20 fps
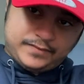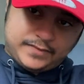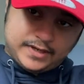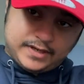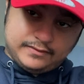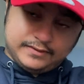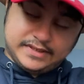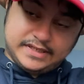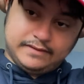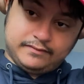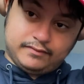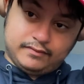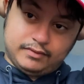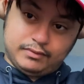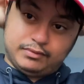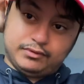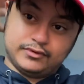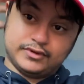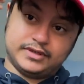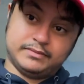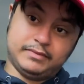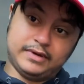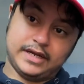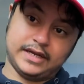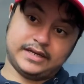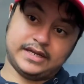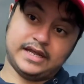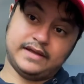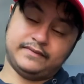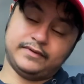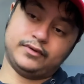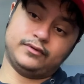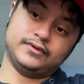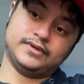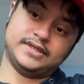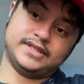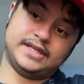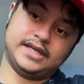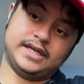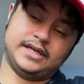It was even reported by David
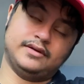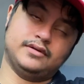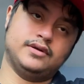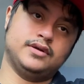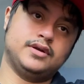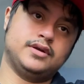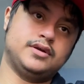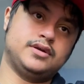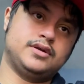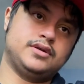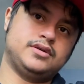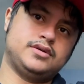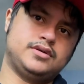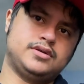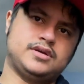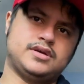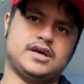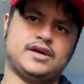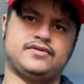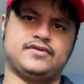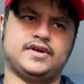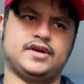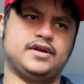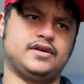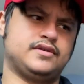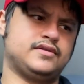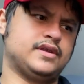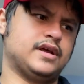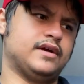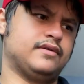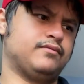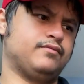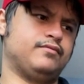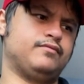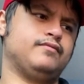Ornstein, I think that,